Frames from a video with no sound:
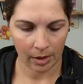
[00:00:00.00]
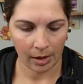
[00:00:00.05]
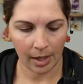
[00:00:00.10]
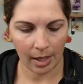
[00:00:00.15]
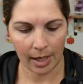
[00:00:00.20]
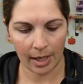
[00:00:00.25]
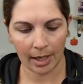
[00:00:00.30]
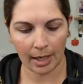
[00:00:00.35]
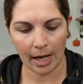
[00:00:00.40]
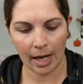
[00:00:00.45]

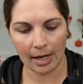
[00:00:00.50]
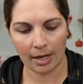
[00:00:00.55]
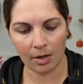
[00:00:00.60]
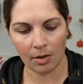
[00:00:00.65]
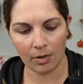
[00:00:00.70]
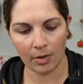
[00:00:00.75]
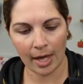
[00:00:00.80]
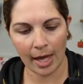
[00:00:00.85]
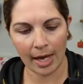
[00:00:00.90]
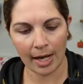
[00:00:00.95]
and I know
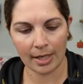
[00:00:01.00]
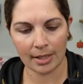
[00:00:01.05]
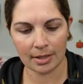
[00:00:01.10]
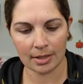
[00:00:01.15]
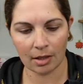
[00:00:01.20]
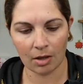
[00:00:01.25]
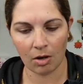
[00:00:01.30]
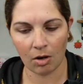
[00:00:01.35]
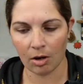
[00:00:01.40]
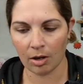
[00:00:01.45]
that is a
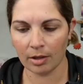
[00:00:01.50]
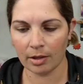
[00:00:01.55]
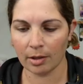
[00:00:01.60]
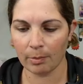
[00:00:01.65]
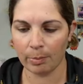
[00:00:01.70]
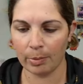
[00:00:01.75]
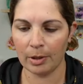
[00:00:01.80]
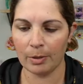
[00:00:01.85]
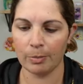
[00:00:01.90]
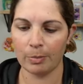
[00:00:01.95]
card that
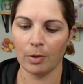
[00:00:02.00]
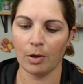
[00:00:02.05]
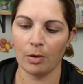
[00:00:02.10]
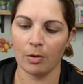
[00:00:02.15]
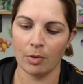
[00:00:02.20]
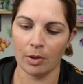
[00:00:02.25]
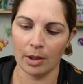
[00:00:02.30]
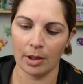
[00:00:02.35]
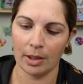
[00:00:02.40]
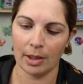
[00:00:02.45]
people are
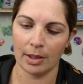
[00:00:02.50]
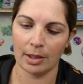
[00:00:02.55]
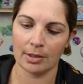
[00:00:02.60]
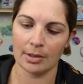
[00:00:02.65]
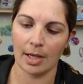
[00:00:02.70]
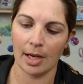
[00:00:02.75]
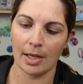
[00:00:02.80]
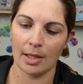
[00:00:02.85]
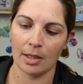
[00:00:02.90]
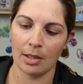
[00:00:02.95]
really
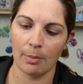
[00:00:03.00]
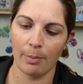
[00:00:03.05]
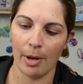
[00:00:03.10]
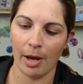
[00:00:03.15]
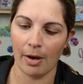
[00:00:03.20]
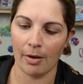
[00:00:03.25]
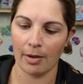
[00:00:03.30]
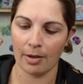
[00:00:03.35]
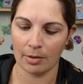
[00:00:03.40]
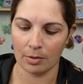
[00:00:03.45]
excited
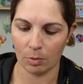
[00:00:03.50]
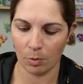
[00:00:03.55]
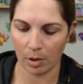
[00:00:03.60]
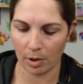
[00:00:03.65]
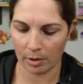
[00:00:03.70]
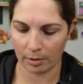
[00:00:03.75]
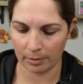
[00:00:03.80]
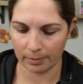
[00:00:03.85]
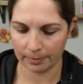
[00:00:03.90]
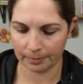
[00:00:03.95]
about as
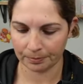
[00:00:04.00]
well.